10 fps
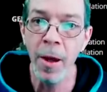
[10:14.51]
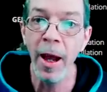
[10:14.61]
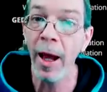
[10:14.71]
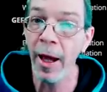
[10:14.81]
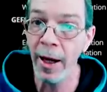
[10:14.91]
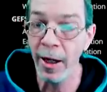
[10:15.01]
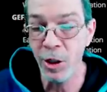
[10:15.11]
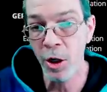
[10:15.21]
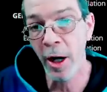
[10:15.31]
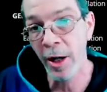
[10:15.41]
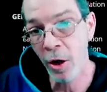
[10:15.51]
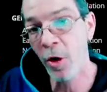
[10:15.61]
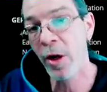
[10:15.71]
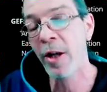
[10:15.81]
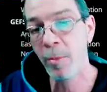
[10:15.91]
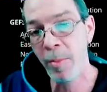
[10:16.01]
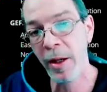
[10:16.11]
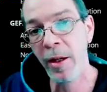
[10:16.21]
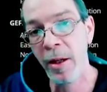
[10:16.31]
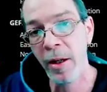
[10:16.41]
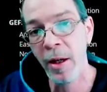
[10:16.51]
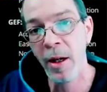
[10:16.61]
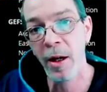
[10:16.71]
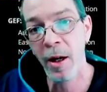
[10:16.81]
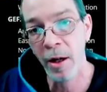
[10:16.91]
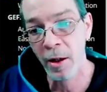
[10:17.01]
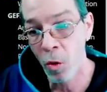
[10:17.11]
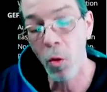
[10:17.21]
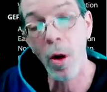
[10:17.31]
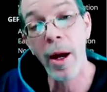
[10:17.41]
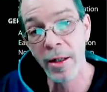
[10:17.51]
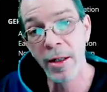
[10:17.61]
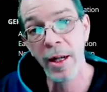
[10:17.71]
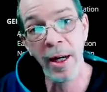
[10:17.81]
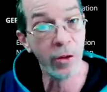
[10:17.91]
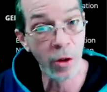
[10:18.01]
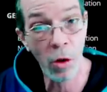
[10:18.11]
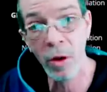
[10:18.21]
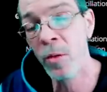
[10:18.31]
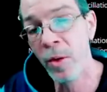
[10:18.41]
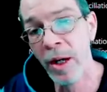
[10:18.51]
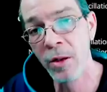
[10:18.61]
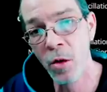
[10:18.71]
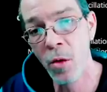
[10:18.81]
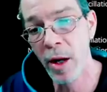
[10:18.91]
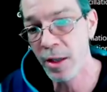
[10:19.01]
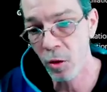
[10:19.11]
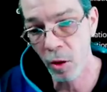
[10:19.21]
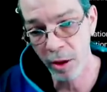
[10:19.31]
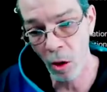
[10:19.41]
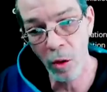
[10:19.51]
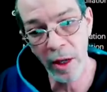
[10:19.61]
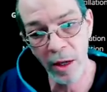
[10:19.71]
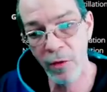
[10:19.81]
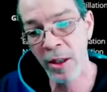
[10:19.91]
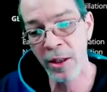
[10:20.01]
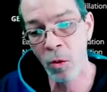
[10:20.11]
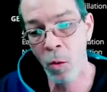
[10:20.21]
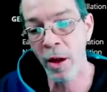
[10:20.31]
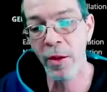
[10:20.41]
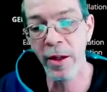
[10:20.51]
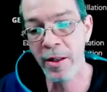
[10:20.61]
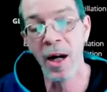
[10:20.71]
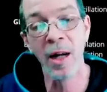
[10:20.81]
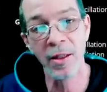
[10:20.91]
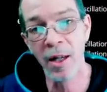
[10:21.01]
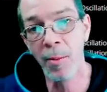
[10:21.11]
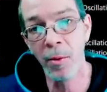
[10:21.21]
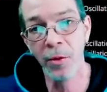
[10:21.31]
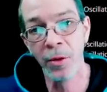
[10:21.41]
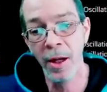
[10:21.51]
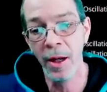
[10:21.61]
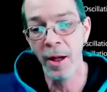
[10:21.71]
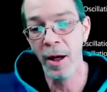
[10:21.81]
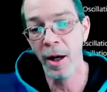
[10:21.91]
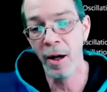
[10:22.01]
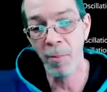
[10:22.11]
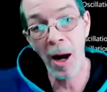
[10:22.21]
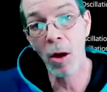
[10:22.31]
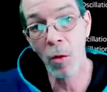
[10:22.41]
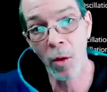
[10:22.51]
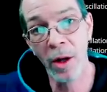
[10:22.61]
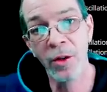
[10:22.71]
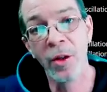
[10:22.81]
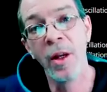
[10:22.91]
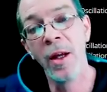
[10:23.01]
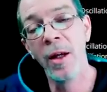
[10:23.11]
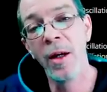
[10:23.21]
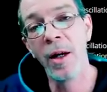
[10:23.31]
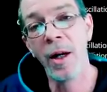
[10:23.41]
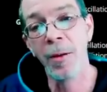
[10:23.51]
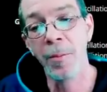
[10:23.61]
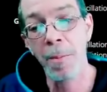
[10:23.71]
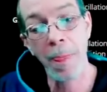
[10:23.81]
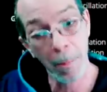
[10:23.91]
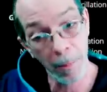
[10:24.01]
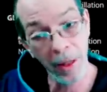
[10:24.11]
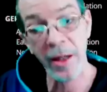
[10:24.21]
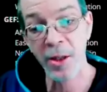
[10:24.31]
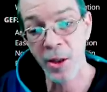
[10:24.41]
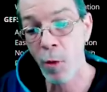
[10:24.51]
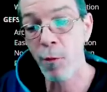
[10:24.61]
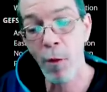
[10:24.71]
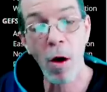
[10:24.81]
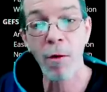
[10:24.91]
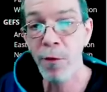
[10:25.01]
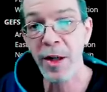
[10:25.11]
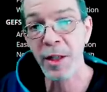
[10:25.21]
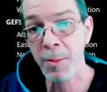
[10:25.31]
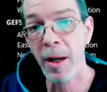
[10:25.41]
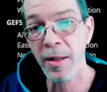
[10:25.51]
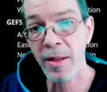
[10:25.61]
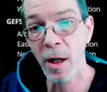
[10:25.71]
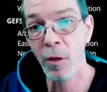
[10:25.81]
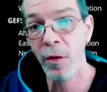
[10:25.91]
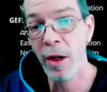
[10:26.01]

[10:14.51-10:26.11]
and it, it turned out to be uh, correct, and it was the only one that was correct. So uh, don't give in to one of these ensembles uh, model runs uh, being so far fetched by itself.